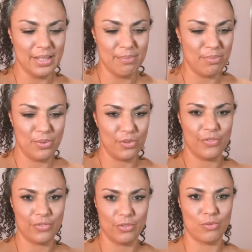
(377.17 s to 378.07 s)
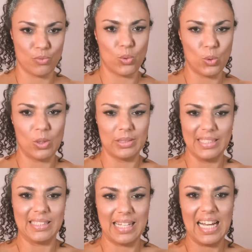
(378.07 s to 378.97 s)
beautiful raw
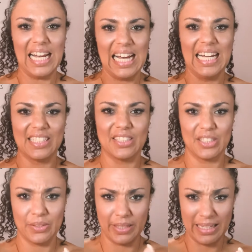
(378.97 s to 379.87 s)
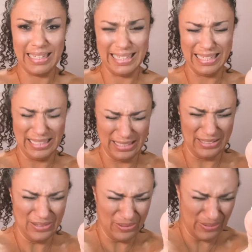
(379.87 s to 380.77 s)
little heart and going, "Here,
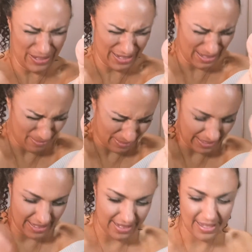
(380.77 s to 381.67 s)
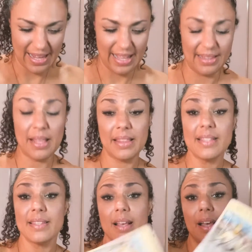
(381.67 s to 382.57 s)
don't crush it, please." And
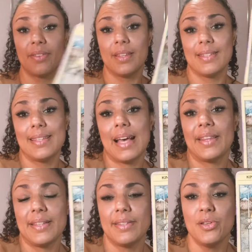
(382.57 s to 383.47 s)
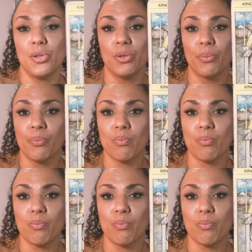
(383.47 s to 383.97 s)
this is how they see you.